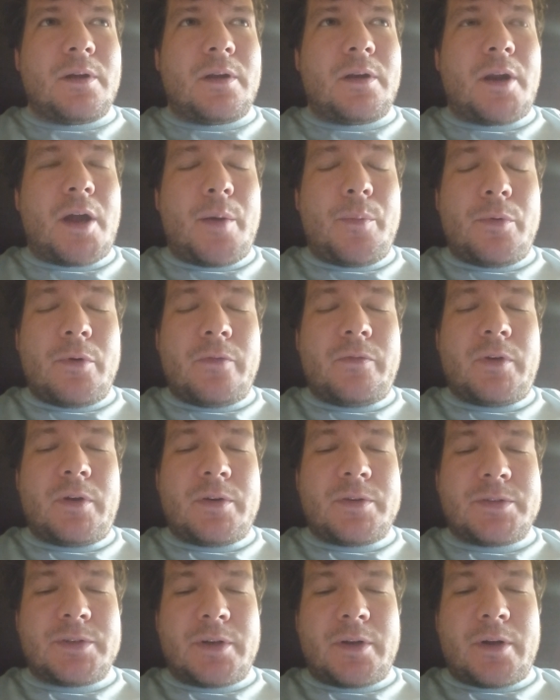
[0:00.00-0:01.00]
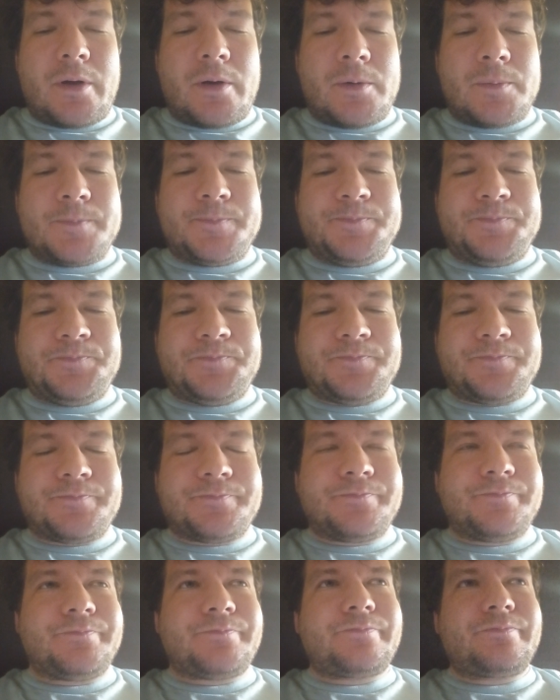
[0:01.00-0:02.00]
a number of years ago,
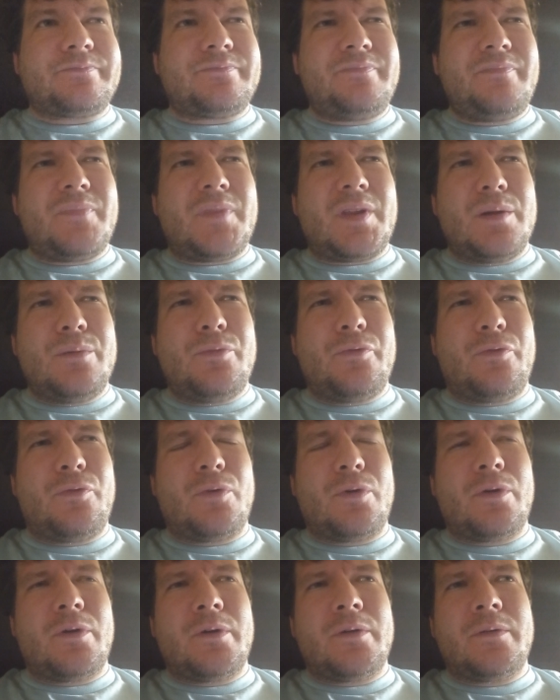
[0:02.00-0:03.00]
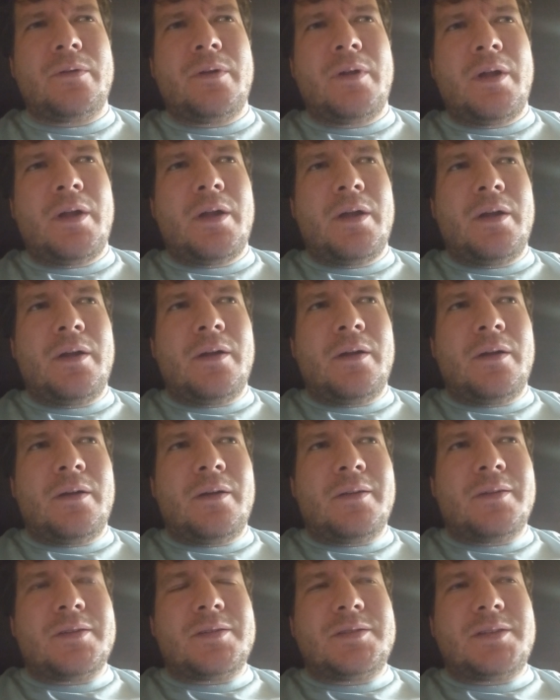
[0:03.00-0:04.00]
before
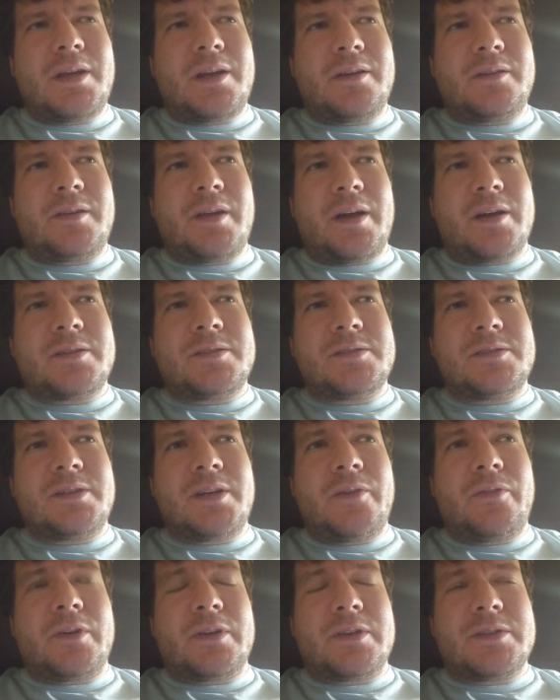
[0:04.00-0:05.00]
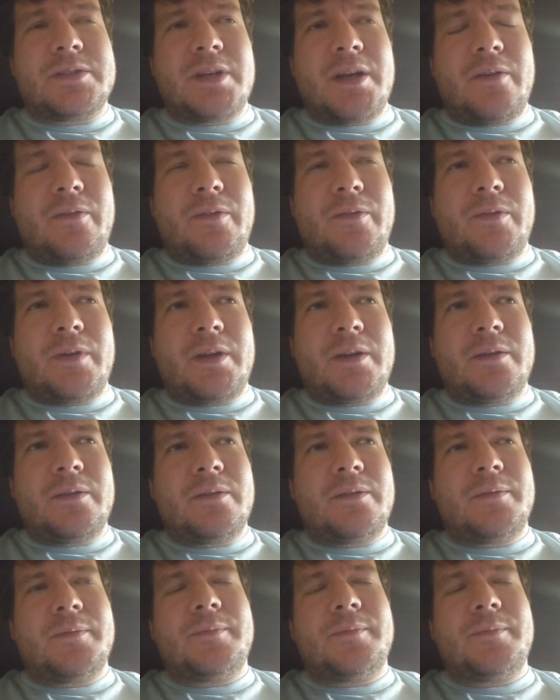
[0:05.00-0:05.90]
the state of Texas had even conceived of it.